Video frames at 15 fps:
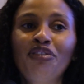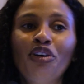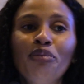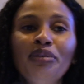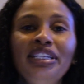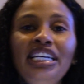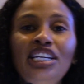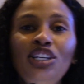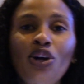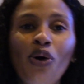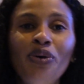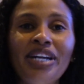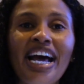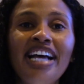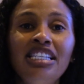formerly
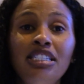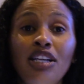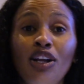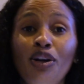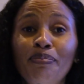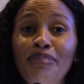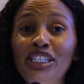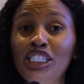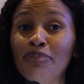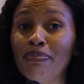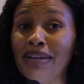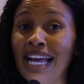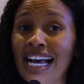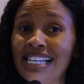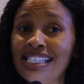known as Beach
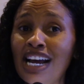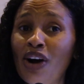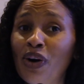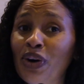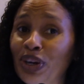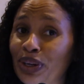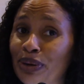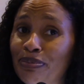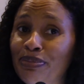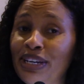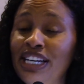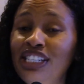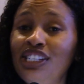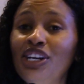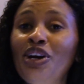Plaza or Le
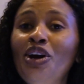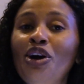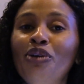Beach,